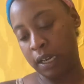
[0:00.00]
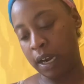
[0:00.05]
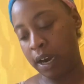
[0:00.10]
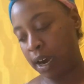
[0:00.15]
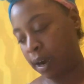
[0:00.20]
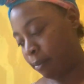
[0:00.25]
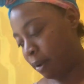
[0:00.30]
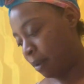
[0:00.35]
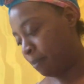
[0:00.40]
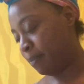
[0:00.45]
All
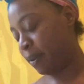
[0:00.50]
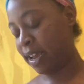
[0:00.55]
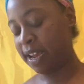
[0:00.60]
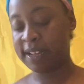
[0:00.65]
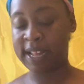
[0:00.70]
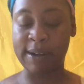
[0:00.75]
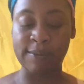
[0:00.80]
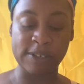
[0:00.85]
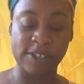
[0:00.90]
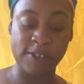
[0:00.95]
right, my bad.
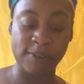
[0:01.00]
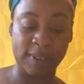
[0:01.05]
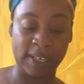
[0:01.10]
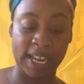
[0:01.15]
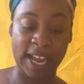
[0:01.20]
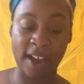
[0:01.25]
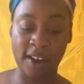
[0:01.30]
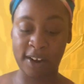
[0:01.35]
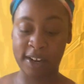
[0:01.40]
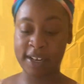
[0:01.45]
That was too
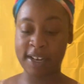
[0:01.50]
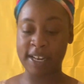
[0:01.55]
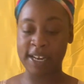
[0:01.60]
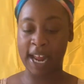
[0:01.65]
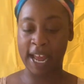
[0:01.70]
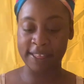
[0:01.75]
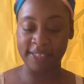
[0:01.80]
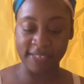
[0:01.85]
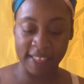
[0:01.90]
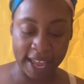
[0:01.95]
loud. I could
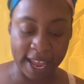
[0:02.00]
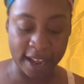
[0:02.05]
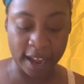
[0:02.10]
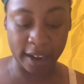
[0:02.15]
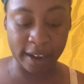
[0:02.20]
not think.